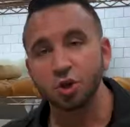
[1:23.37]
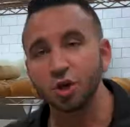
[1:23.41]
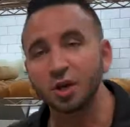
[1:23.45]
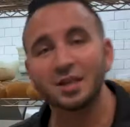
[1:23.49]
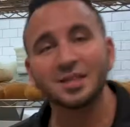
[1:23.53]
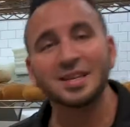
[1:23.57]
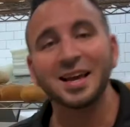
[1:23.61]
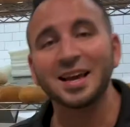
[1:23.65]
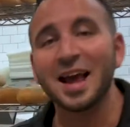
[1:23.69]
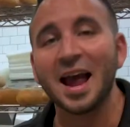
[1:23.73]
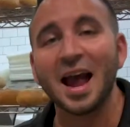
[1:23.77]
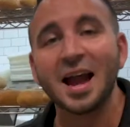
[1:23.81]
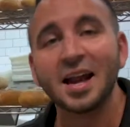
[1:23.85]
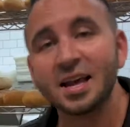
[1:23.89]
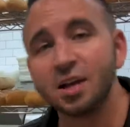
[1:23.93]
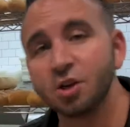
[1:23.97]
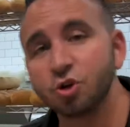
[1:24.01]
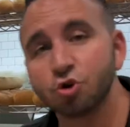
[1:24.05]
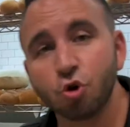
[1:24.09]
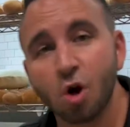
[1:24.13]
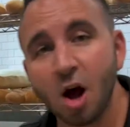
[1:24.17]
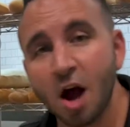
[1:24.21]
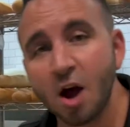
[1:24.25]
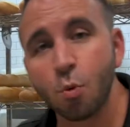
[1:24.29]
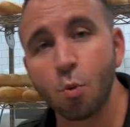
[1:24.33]
you can take any
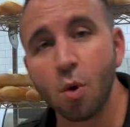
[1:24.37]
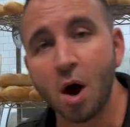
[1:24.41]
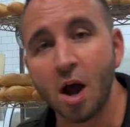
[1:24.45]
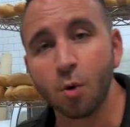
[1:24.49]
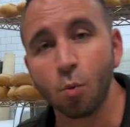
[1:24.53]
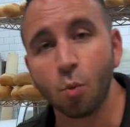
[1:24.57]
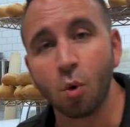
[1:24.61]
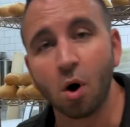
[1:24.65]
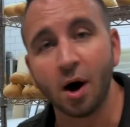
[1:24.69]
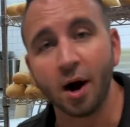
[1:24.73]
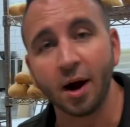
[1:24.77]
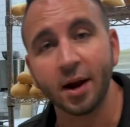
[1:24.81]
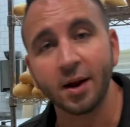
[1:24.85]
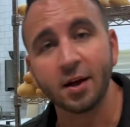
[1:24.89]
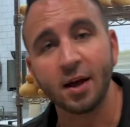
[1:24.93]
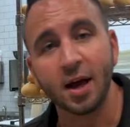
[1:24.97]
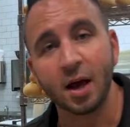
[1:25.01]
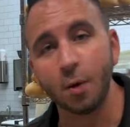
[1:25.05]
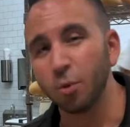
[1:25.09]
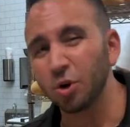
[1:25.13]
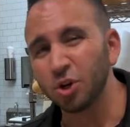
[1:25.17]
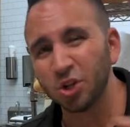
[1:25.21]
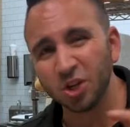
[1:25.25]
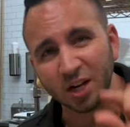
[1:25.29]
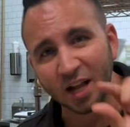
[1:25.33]
dry white wine,
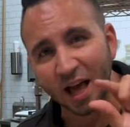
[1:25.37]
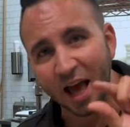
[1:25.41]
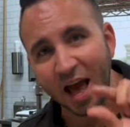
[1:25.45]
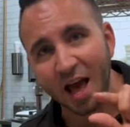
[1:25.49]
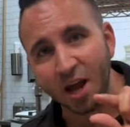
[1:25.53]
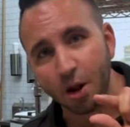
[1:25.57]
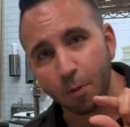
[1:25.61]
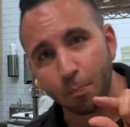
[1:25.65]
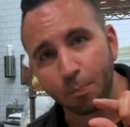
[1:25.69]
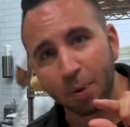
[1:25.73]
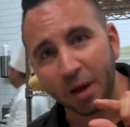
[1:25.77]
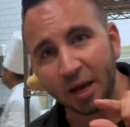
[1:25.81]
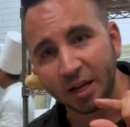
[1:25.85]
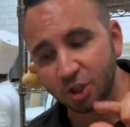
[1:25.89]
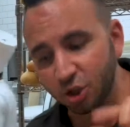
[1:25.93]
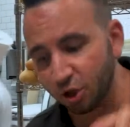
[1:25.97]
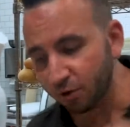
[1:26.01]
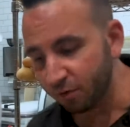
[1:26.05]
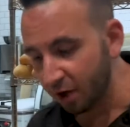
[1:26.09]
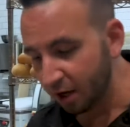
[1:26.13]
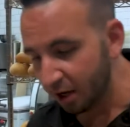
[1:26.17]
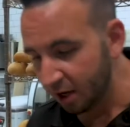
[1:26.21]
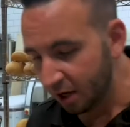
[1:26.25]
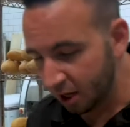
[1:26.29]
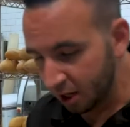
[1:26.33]
and we're just going to add a pinch
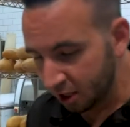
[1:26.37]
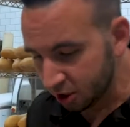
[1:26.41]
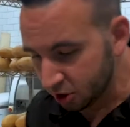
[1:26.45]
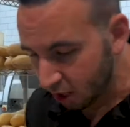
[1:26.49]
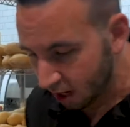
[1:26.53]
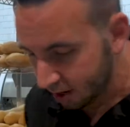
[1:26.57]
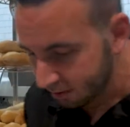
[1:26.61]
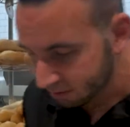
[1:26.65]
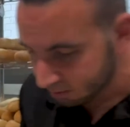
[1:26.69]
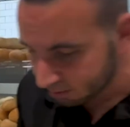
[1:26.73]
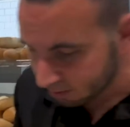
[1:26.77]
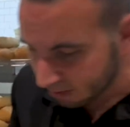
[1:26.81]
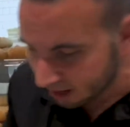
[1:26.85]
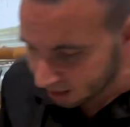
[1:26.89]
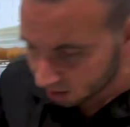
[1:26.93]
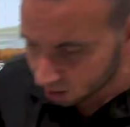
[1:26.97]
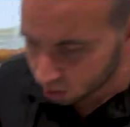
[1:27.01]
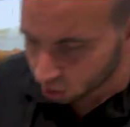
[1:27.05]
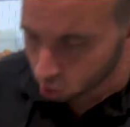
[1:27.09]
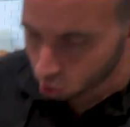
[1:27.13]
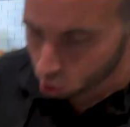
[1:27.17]
of it. So I make a little